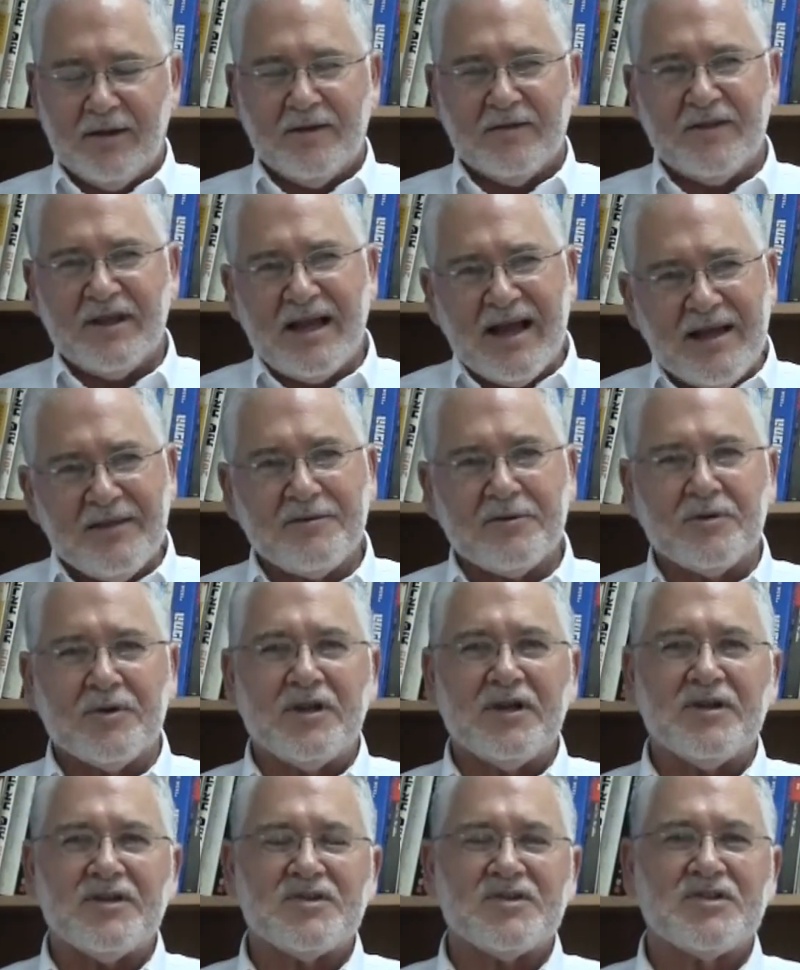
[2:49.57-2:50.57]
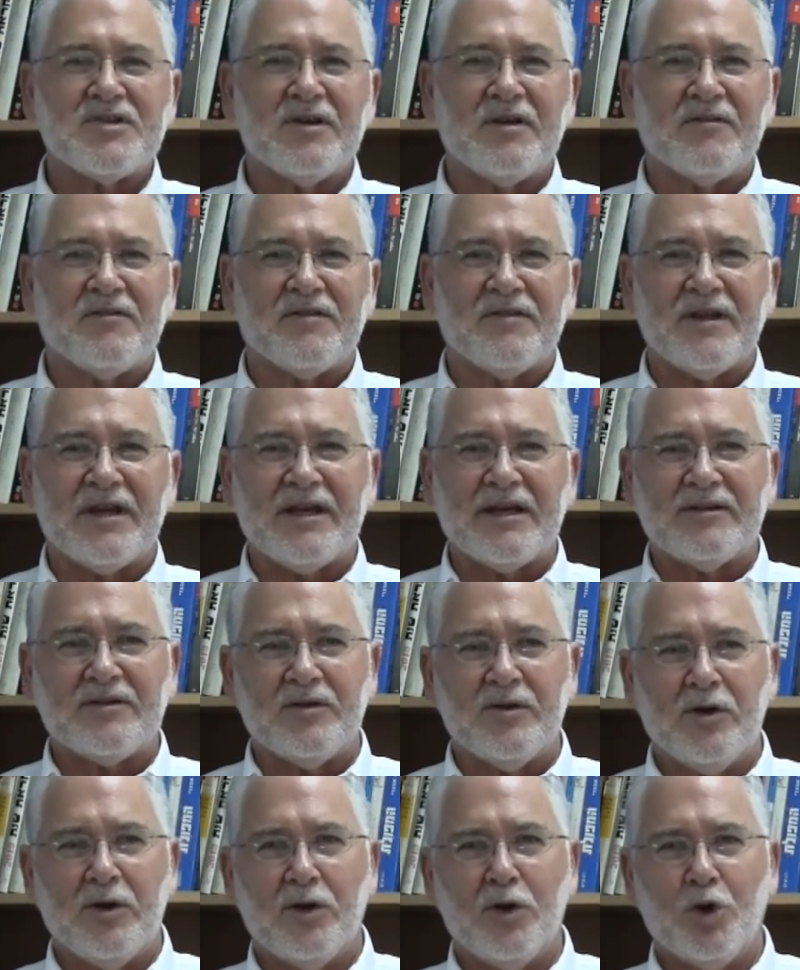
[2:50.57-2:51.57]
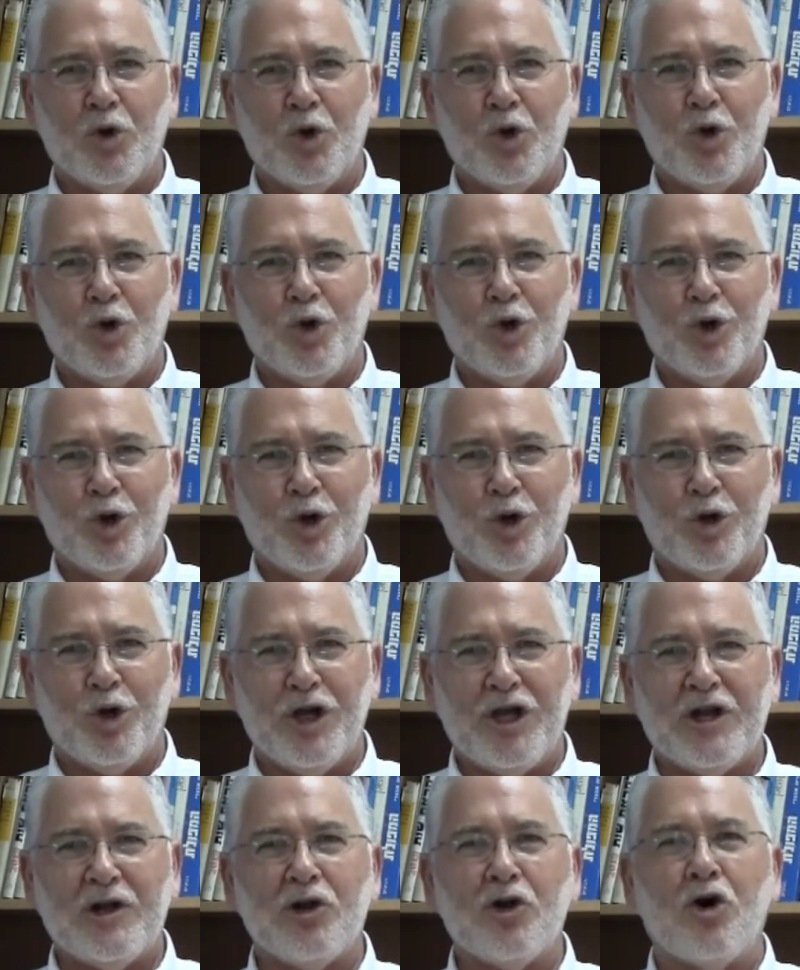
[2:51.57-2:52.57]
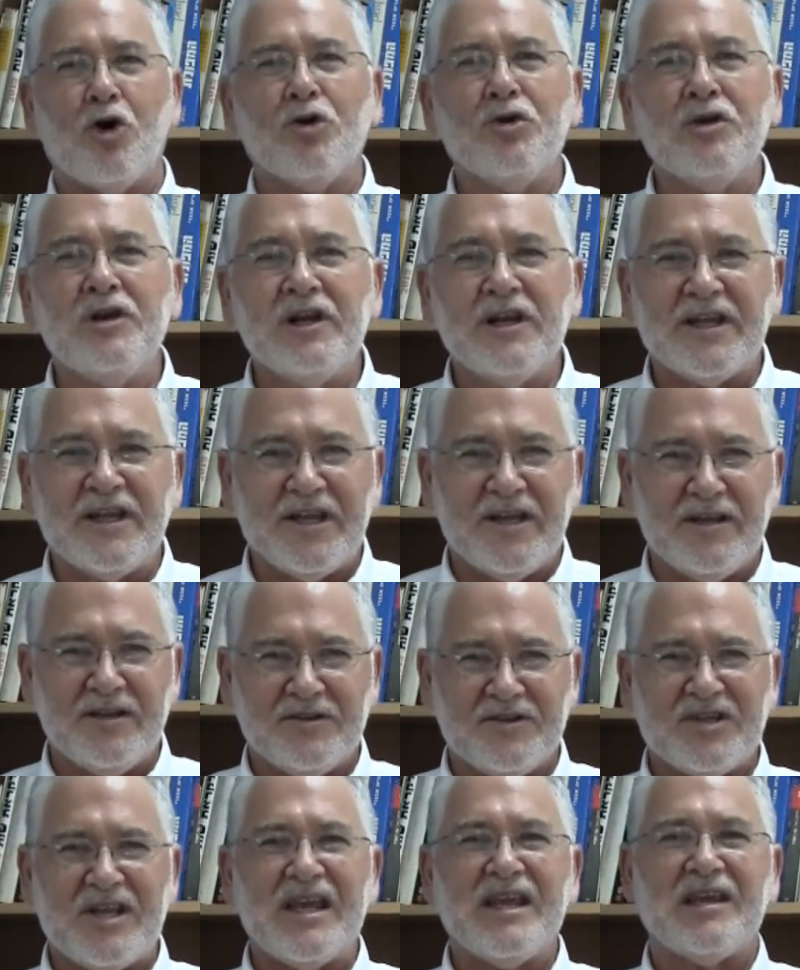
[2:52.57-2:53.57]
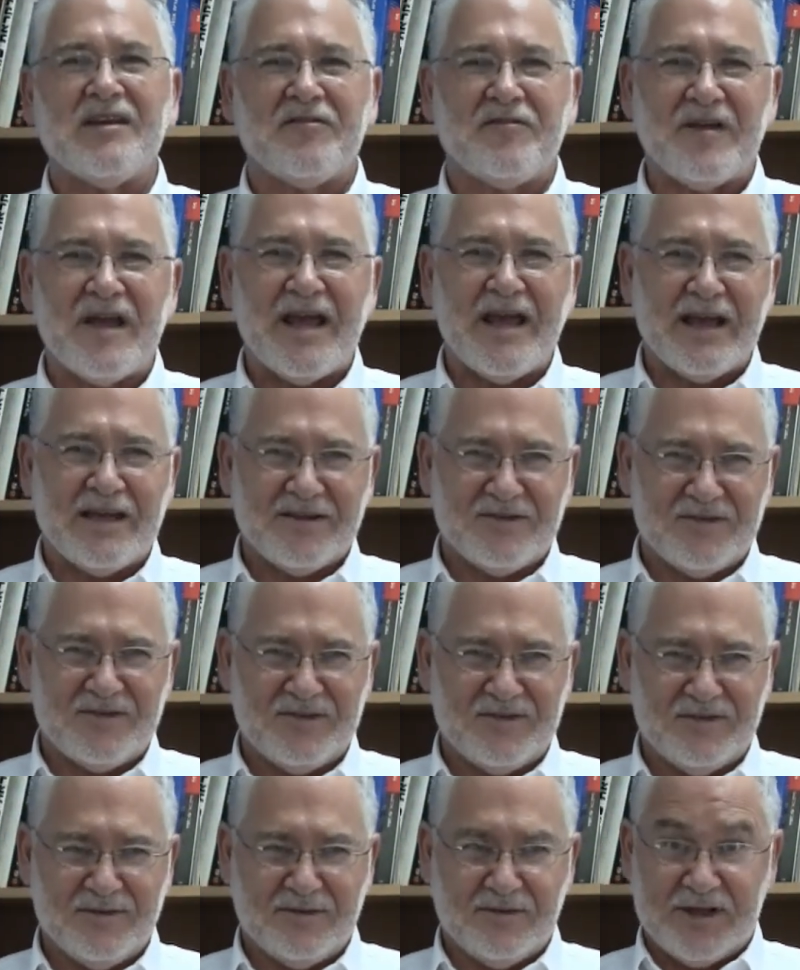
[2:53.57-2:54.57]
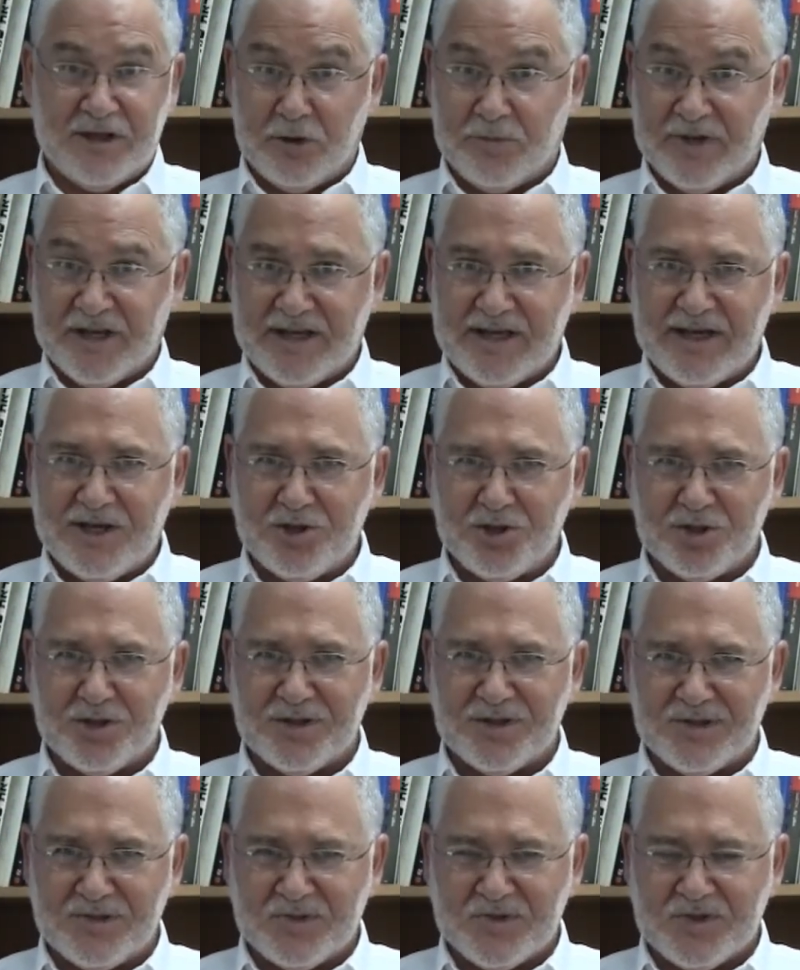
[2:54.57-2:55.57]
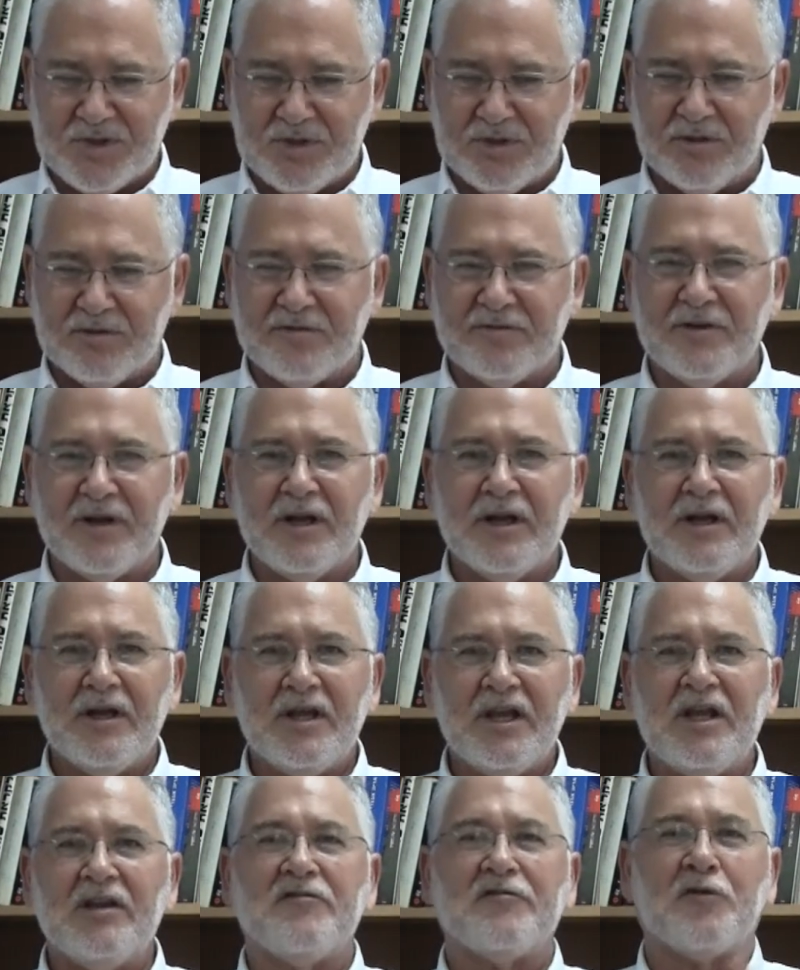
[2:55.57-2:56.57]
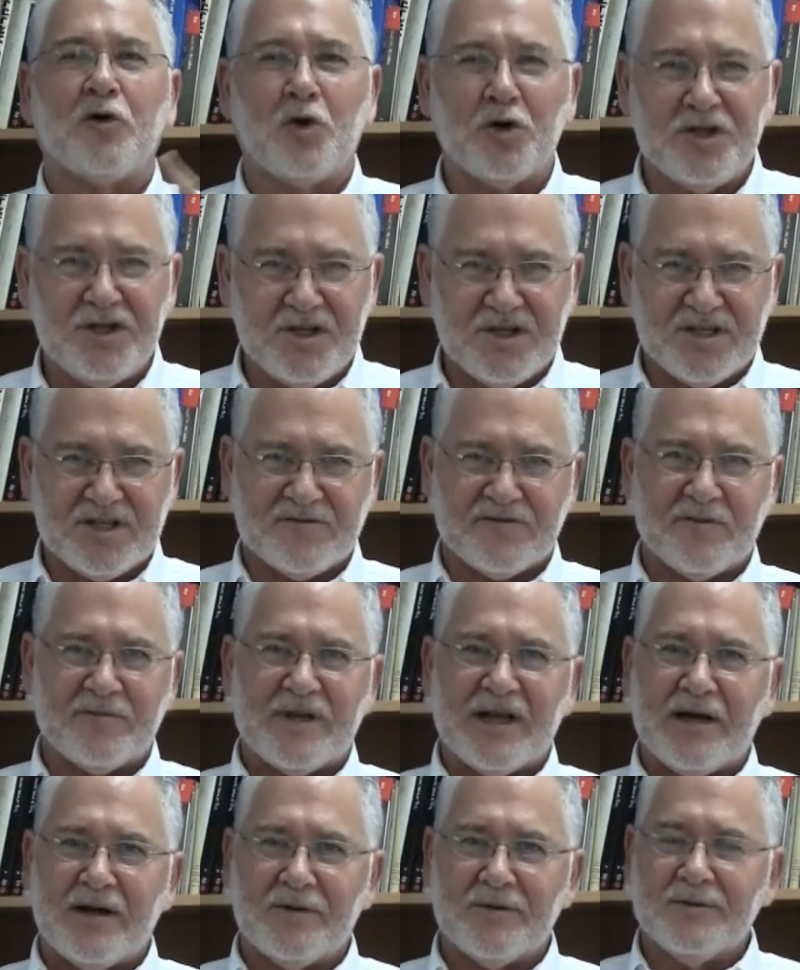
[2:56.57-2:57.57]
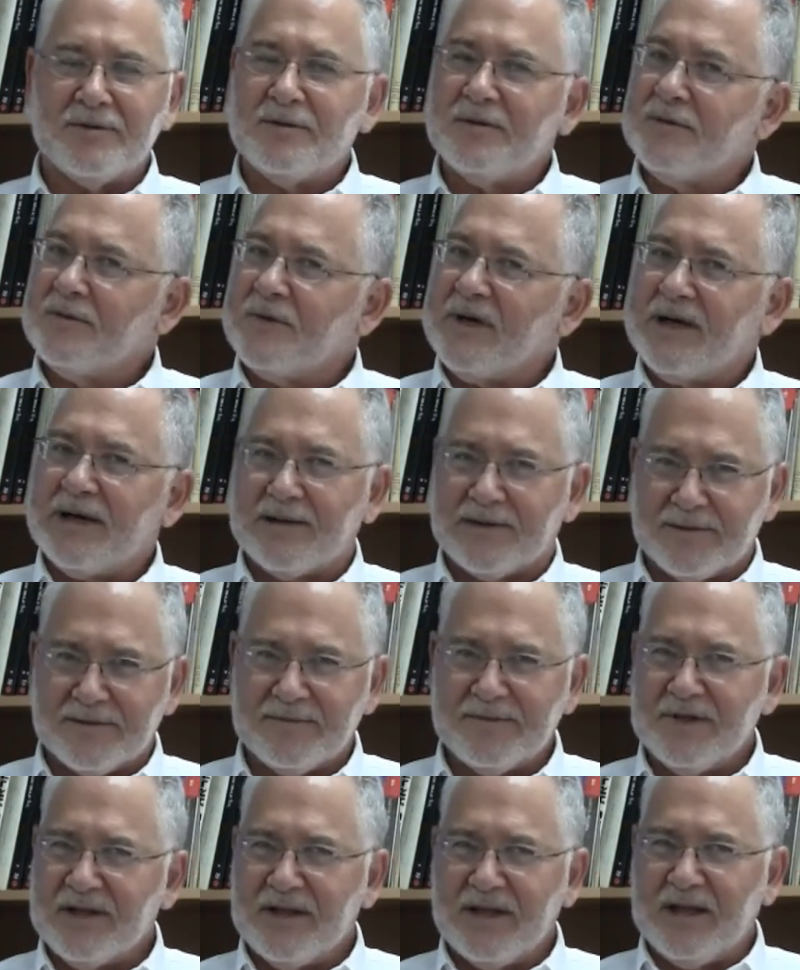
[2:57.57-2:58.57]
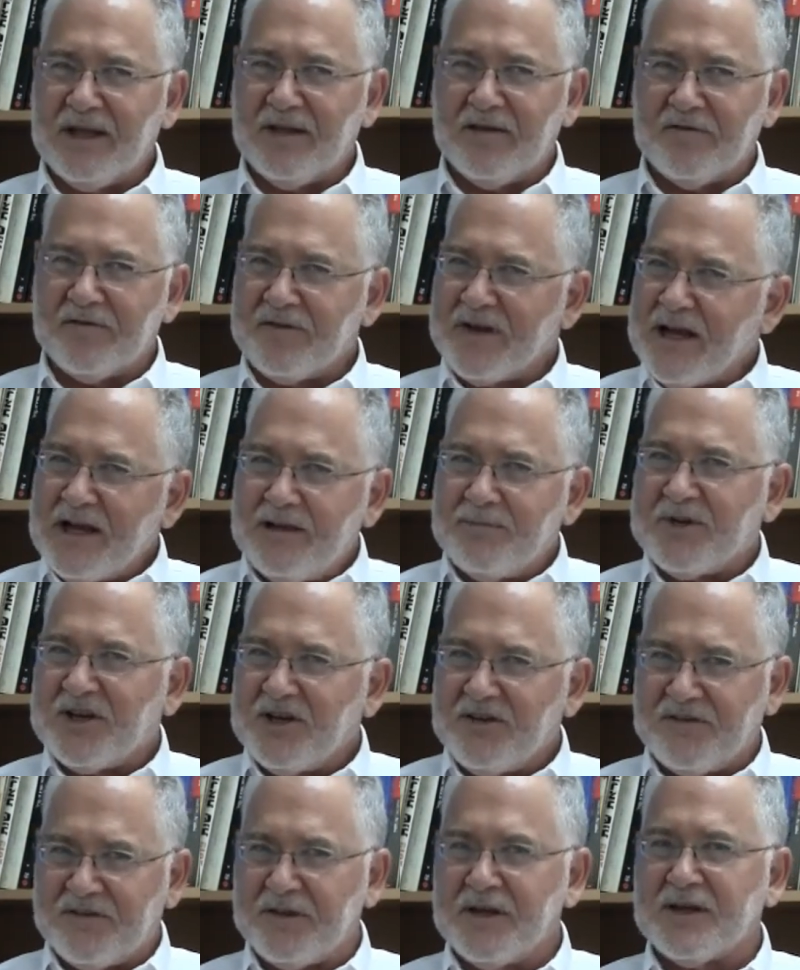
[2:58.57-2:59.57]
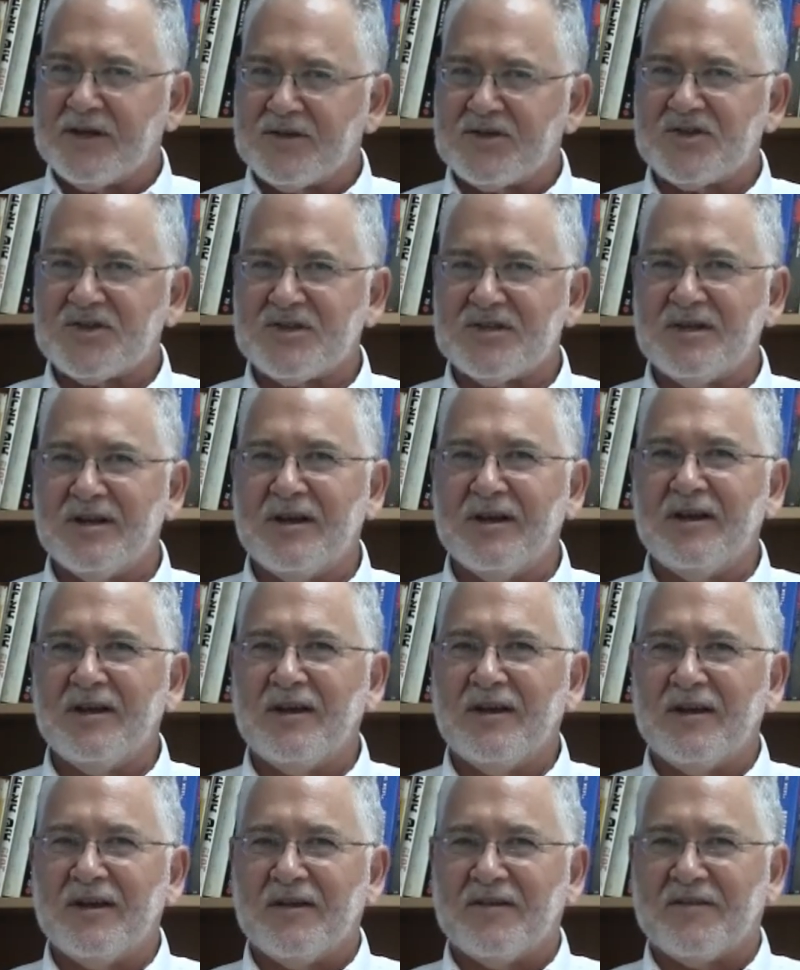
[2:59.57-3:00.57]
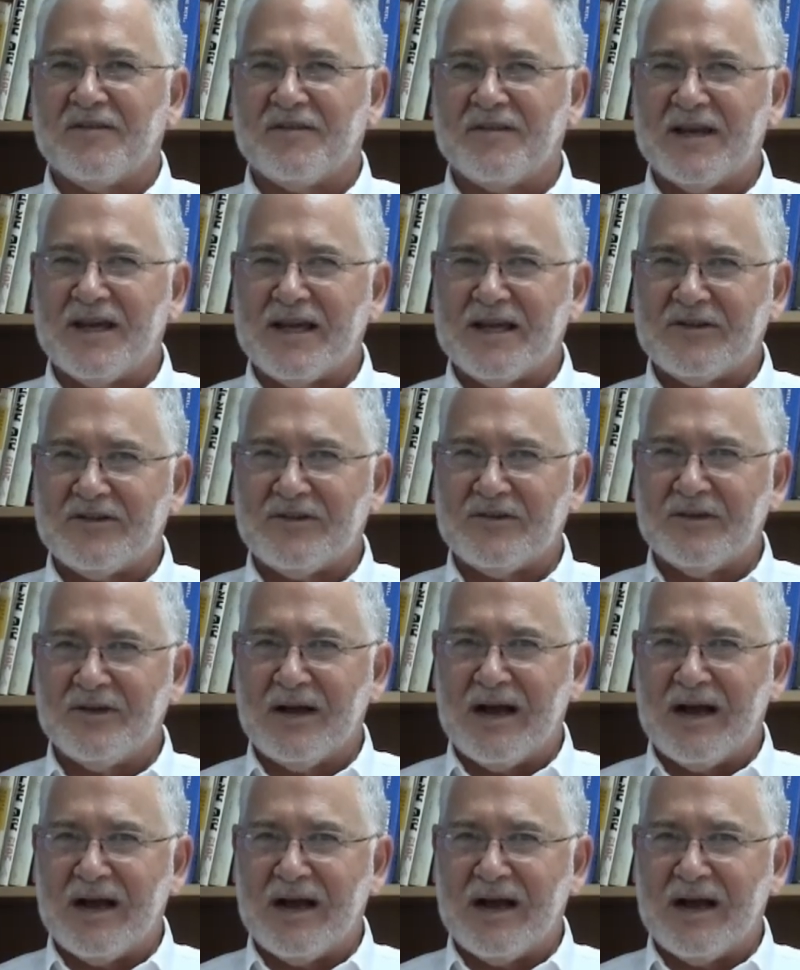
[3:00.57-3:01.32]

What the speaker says: The other is that it'll only take effect, the obligation to serve, in 4 years from now. Well, if anybody thinks that